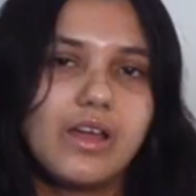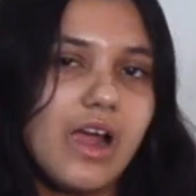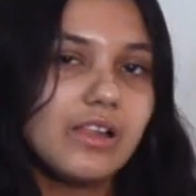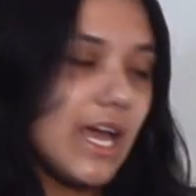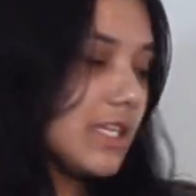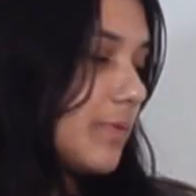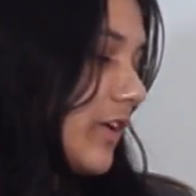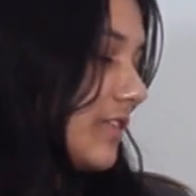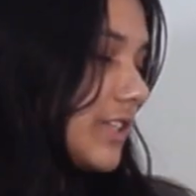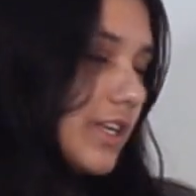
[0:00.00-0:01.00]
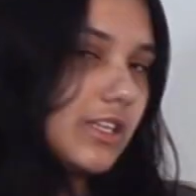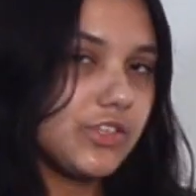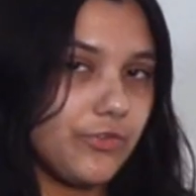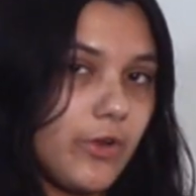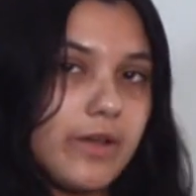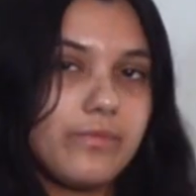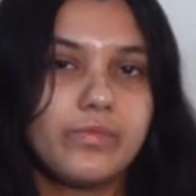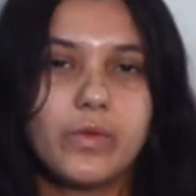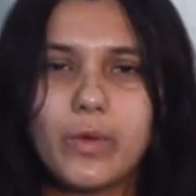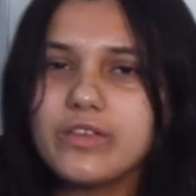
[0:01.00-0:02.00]
Our last point of sail is a run.
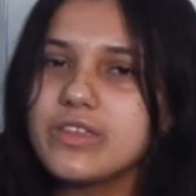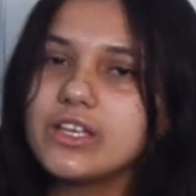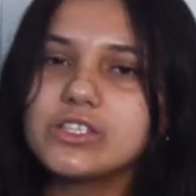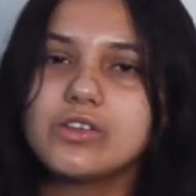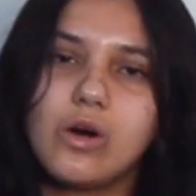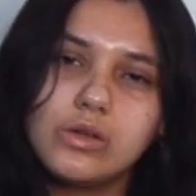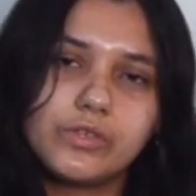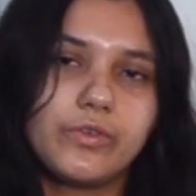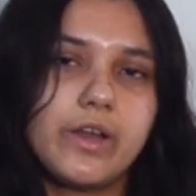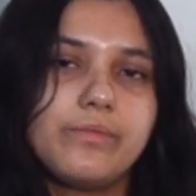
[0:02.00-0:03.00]
Why do you think it's called a run?